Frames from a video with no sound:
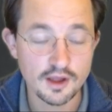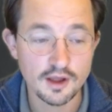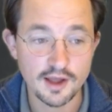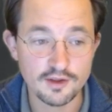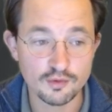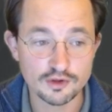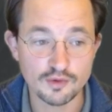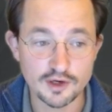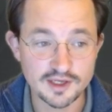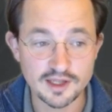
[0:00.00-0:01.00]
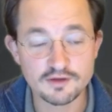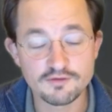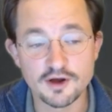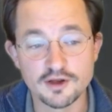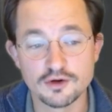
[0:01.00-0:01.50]
and you want to
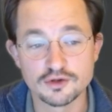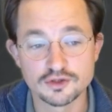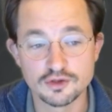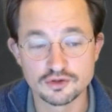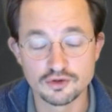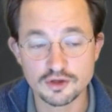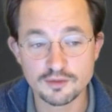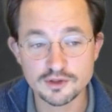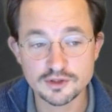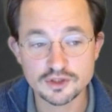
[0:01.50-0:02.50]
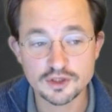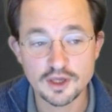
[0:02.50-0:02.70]
identify those documents,